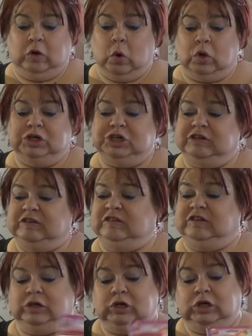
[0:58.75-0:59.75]
gorgeous
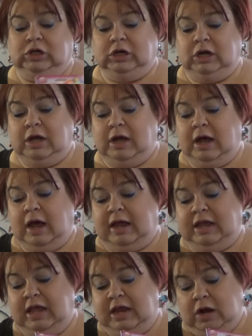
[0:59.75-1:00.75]
sticker.
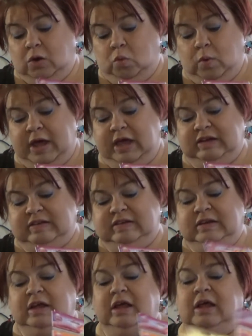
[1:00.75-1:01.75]
I cannot wait.